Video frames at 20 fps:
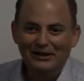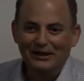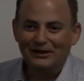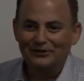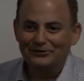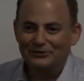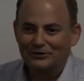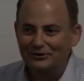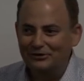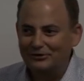And
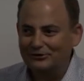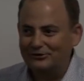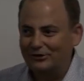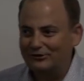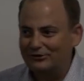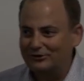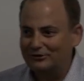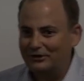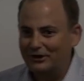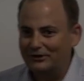it turned out the
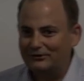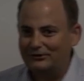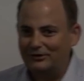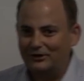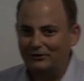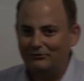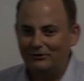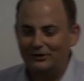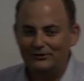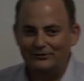judging
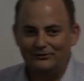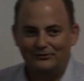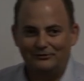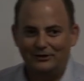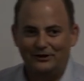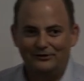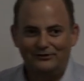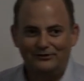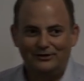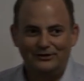criteria wanted
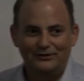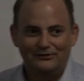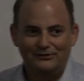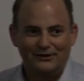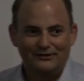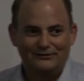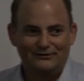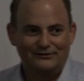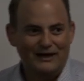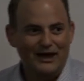crazy things
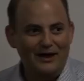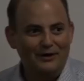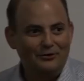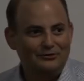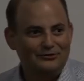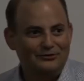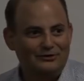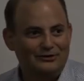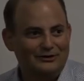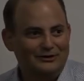like
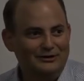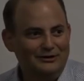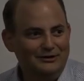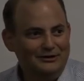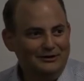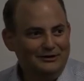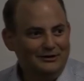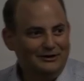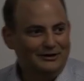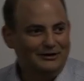sound and
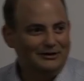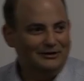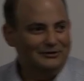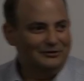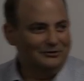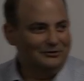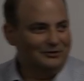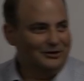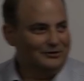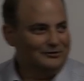you
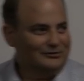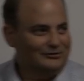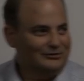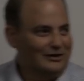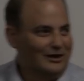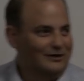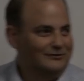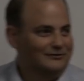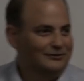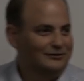know, other
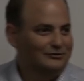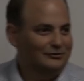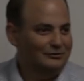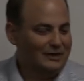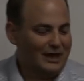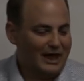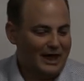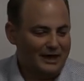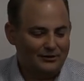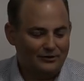stuff. And so
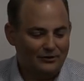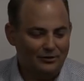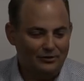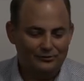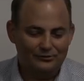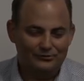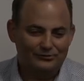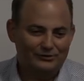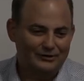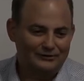we added all
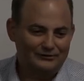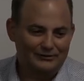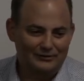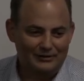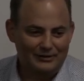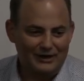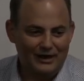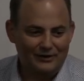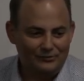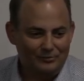those things at the
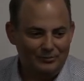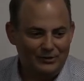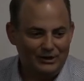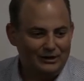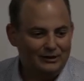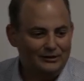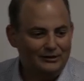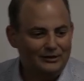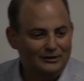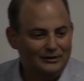last
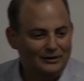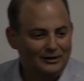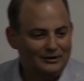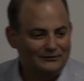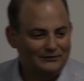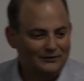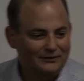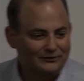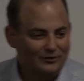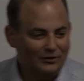minute and,
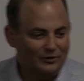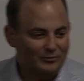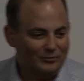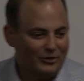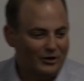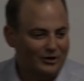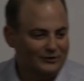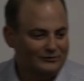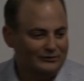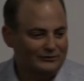and ticked all the
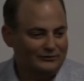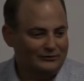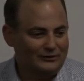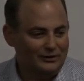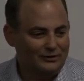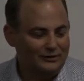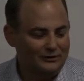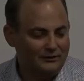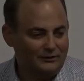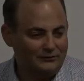boxes. And
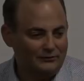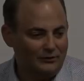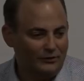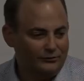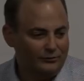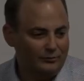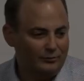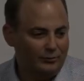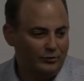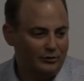I think that's
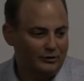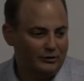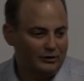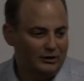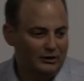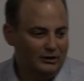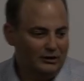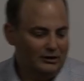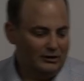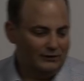also
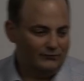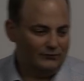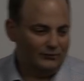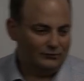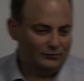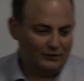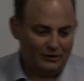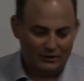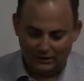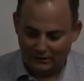important if you're
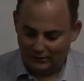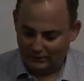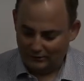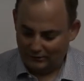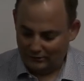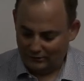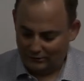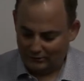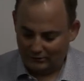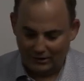trying to get a
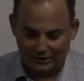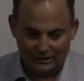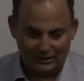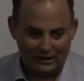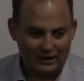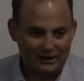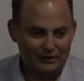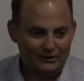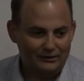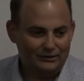good grade in
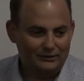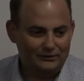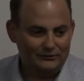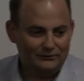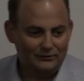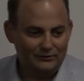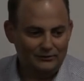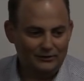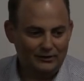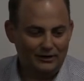anything
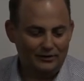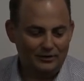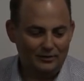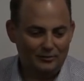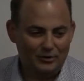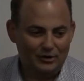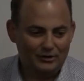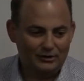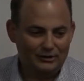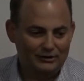to look at the
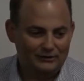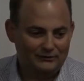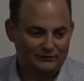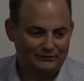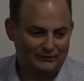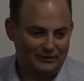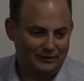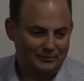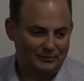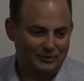marking
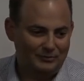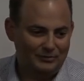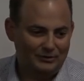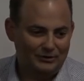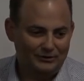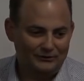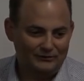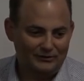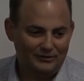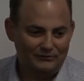schema
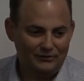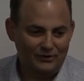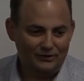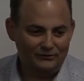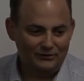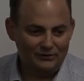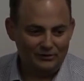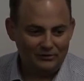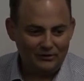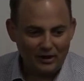because I've
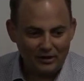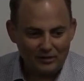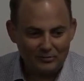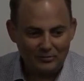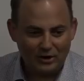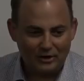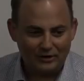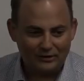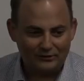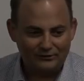lost a lot of
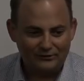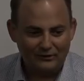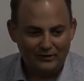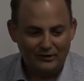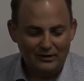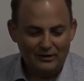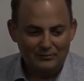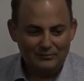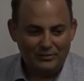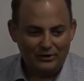marks
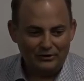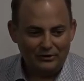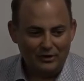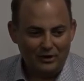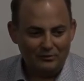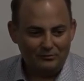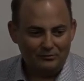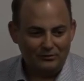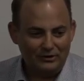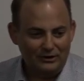by
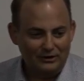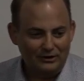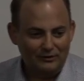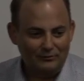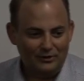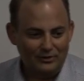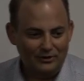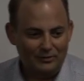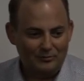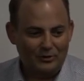not reading
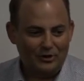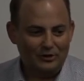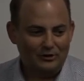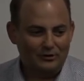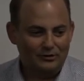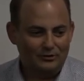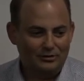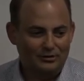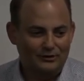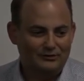what the
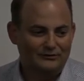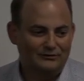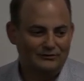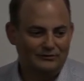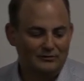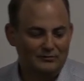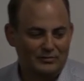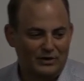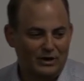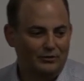marker thinks
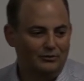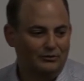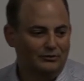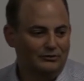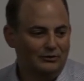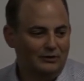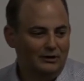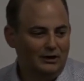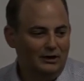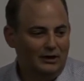it's
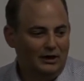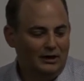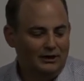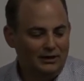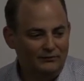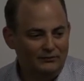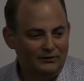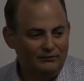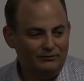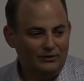about. And
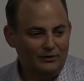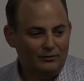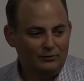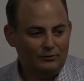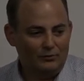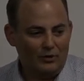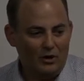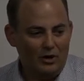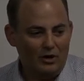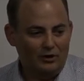even if they're
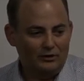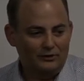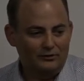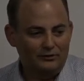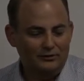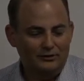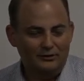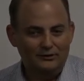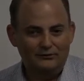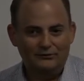wrong,
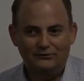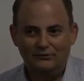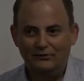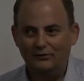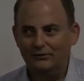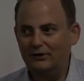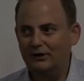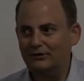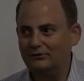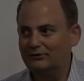they
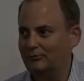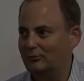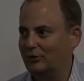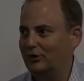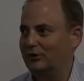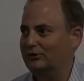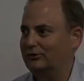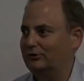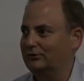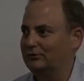still get to
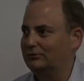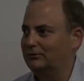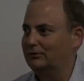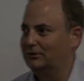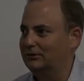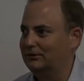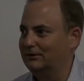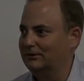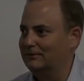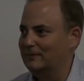mark you.
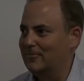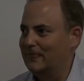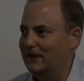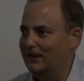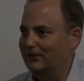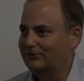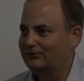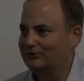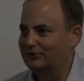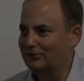
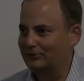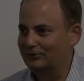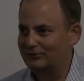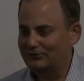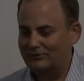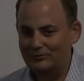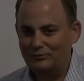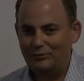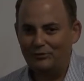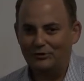So
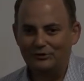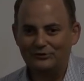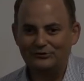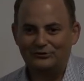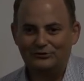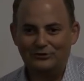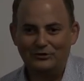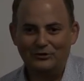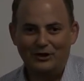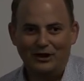it's important
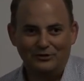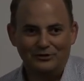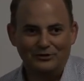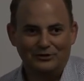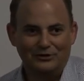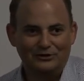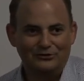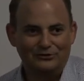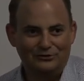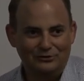to know how they're
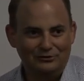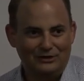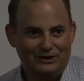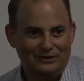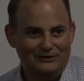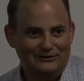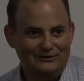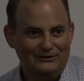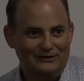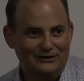going to do
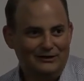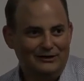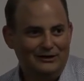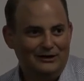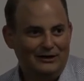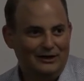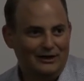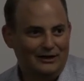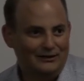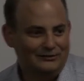it
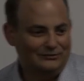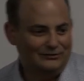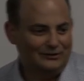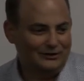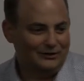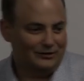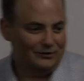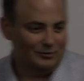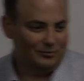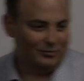and
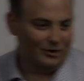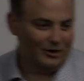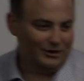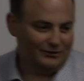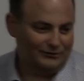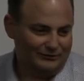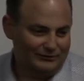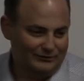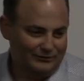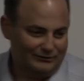tick their
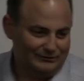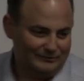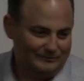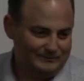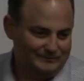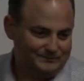boxes.